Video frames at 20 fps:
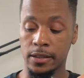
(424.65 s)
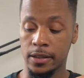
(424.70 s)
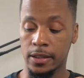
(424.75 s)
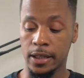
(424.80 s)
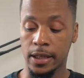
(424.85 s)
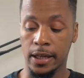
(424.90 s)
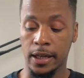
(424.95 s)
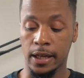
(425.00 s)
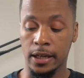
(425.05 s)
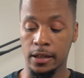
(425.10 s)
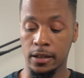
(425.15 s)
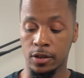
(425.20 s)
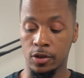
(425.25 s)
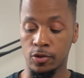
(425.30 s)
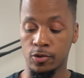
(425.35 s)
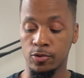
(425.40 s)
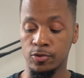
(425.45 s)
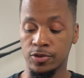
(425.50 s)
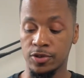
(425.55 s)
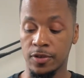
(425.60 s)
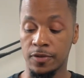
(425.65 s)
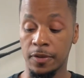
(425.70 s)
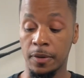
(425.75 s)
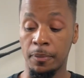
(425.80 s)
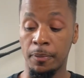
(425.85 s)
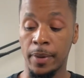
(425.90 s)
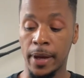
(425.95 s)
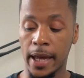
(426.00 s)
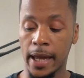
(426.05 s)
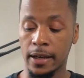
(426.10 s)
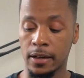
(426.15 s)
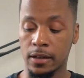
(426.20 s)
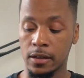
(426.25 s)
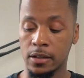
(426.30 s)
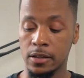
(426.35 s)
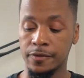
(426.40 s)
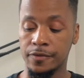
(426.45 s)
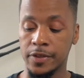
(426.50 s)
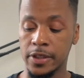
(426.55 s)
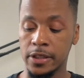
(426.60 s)
that goes on the back
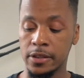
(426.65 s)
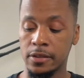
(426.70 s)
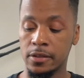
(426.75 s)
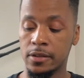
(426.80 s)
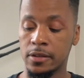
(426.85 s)
of it